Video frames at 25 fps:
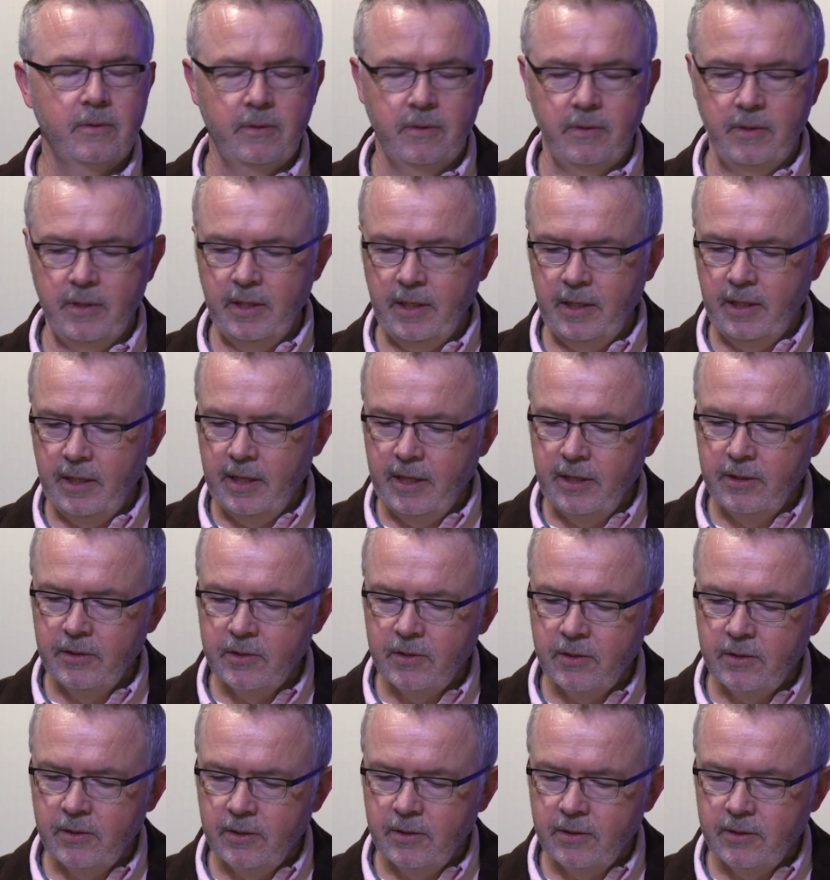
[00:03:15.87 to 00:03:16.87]
the
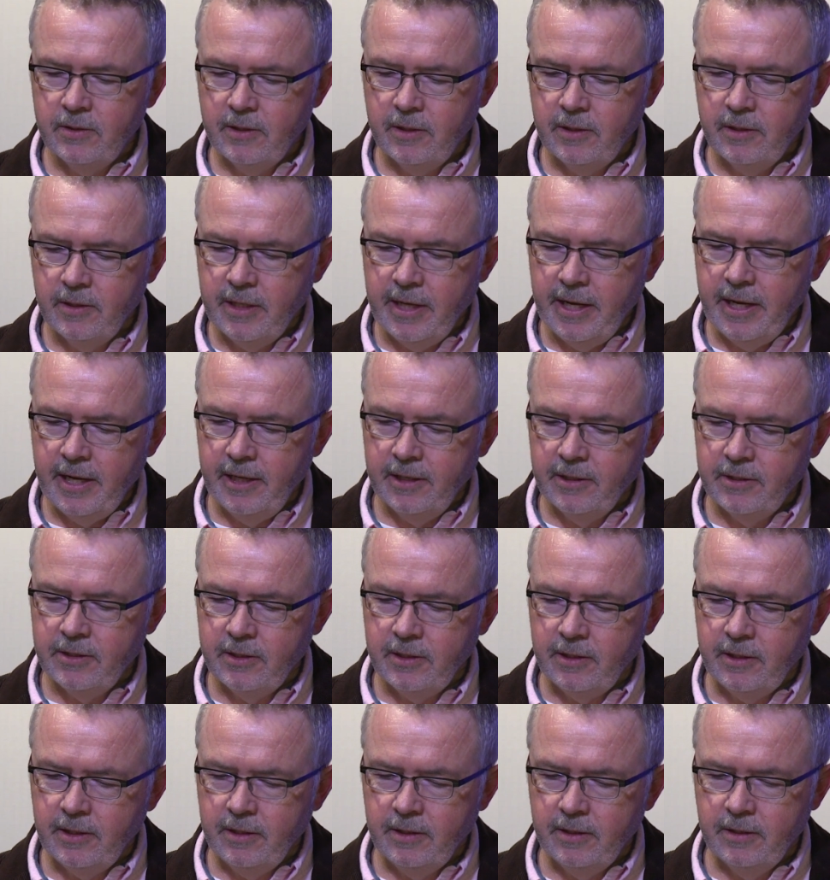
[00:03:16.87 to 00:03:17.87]

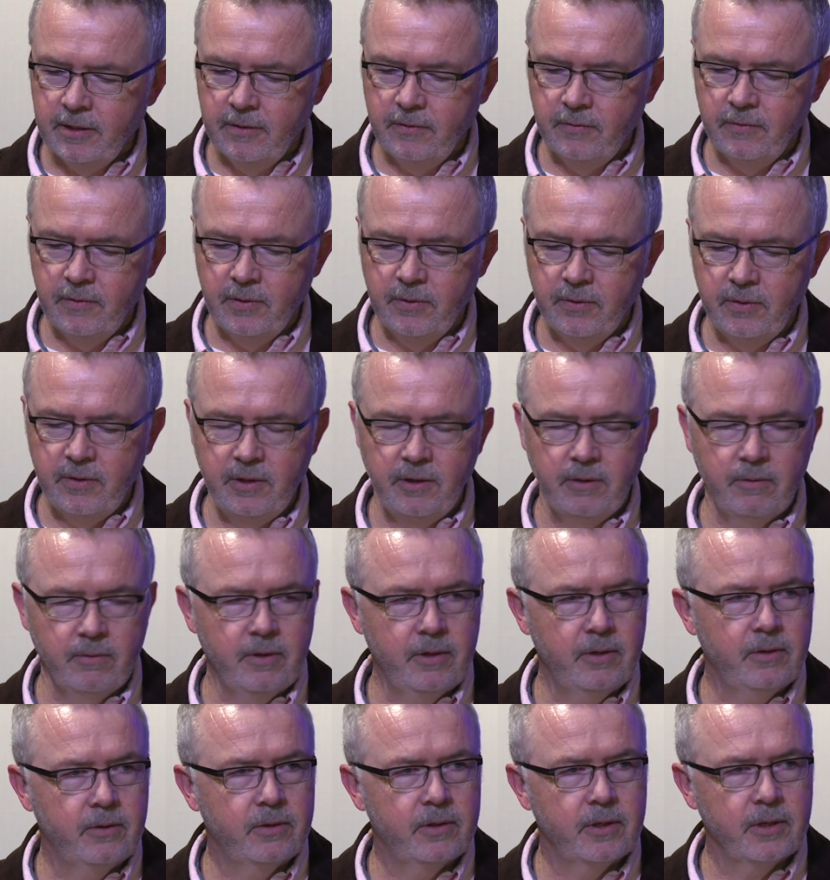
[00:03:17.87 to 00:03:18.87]
instantaneity of
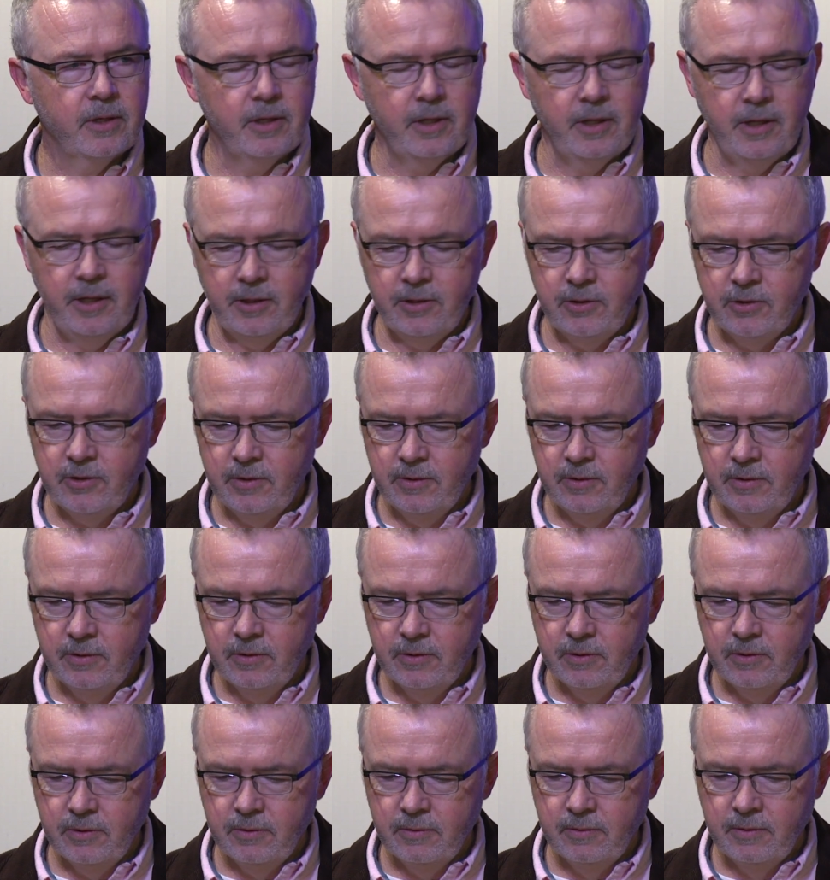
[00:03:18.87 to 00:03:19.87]
ethereal
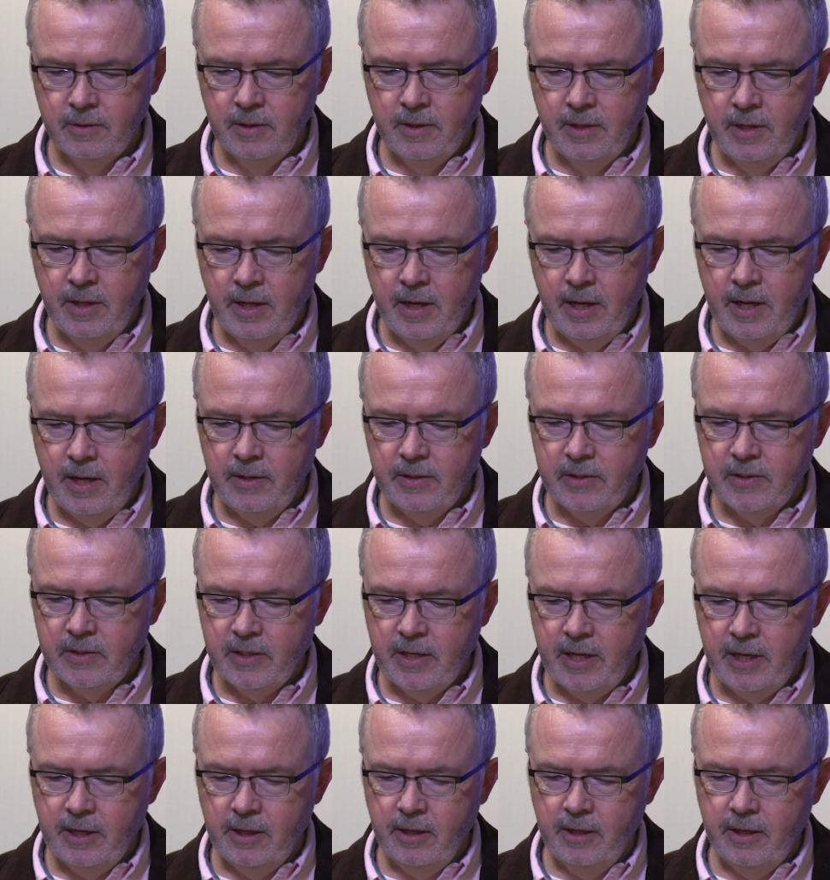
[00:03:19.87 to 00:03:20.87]
connections and
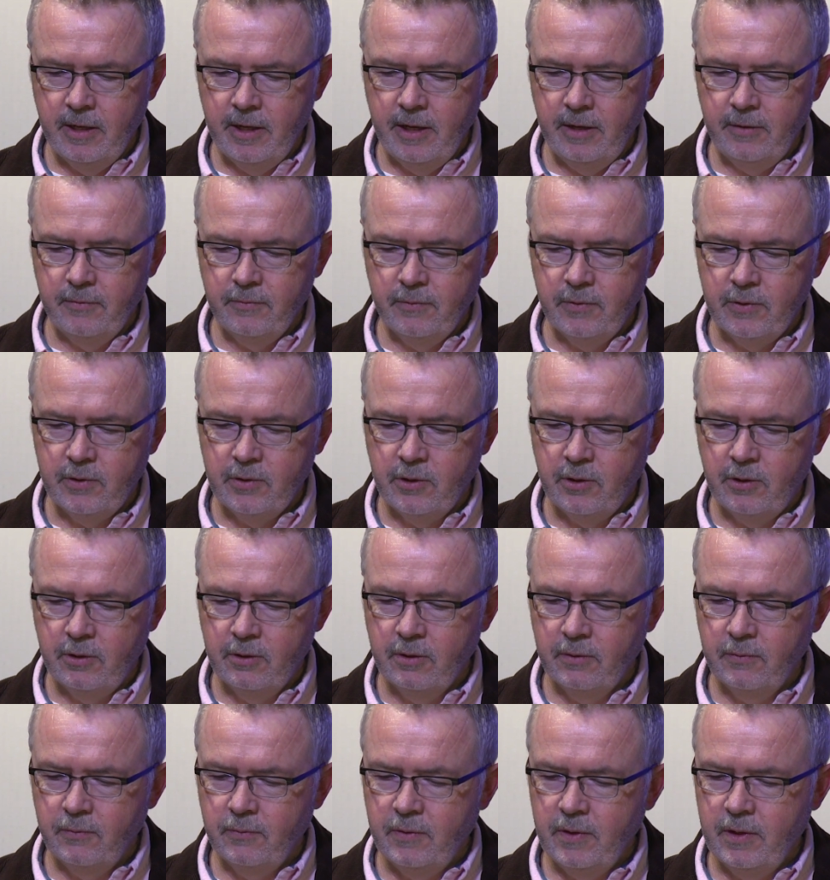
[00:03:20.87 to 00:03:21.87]
satellite
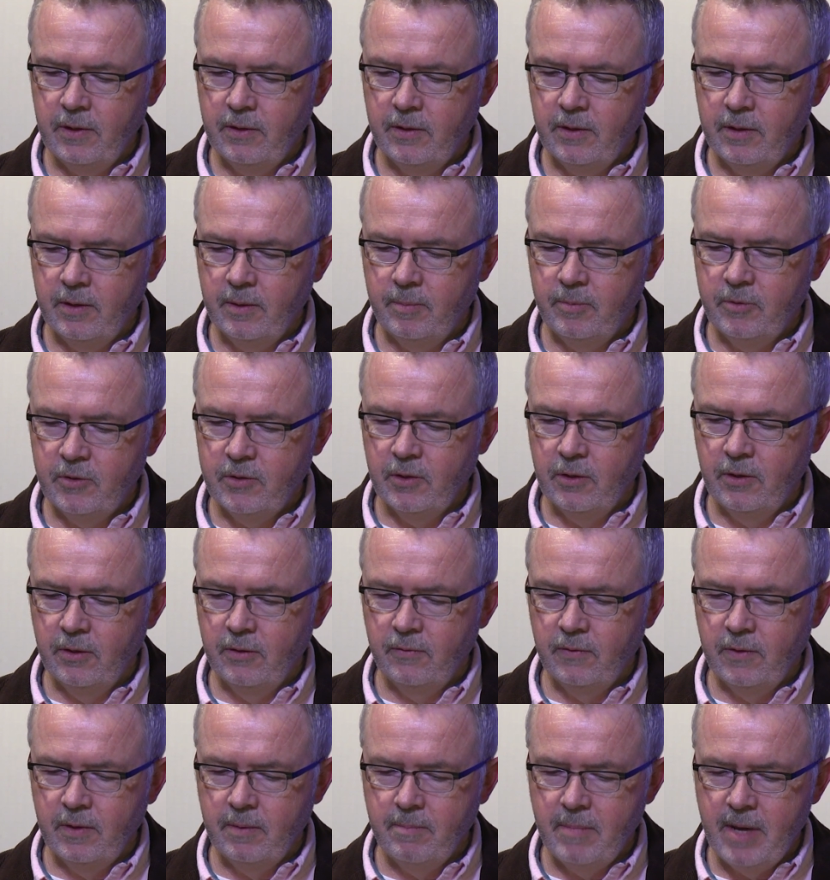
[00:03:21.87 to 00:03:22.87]
photography that
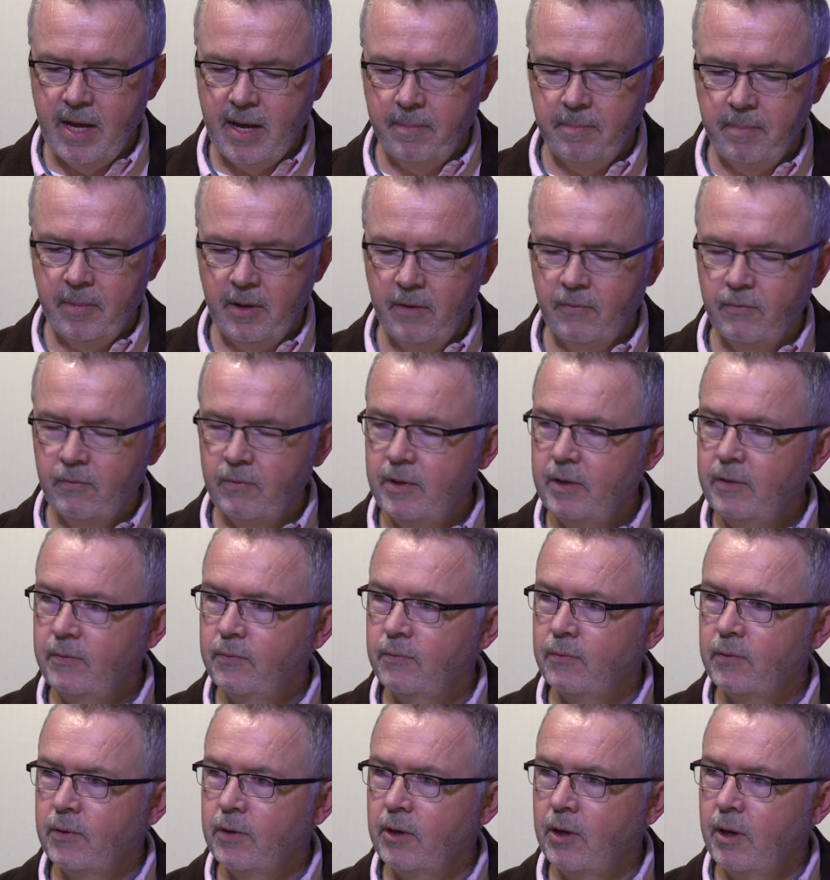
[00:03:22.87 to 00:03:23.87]
observe and map every
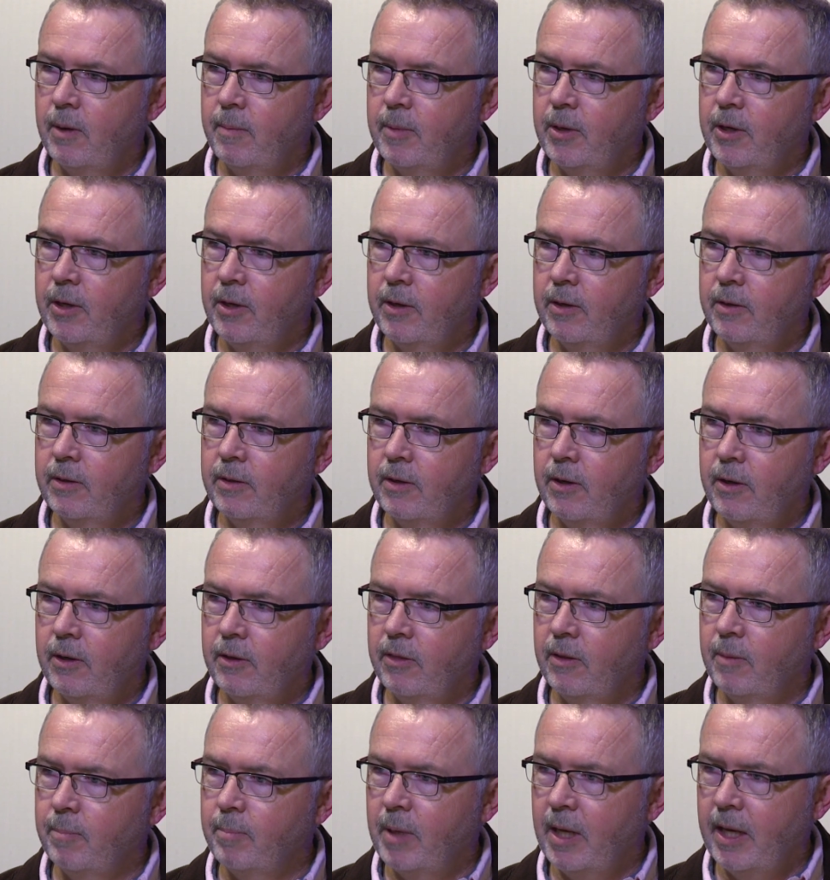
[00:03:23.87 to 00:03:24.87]
phenomenon
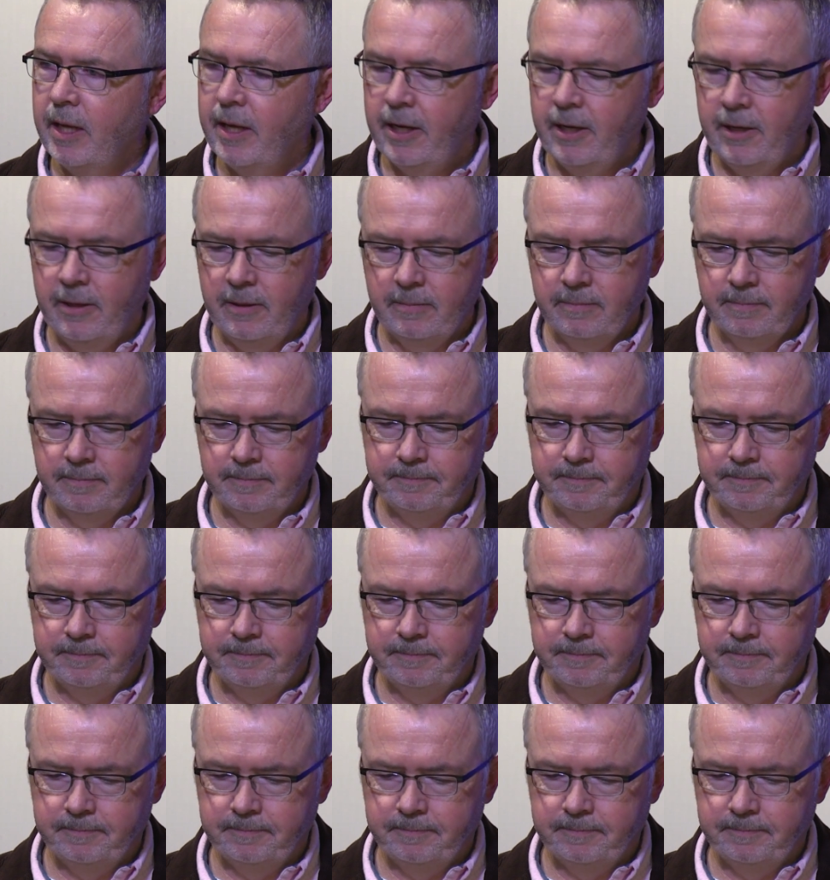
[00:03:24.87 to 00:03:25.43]
on the planet.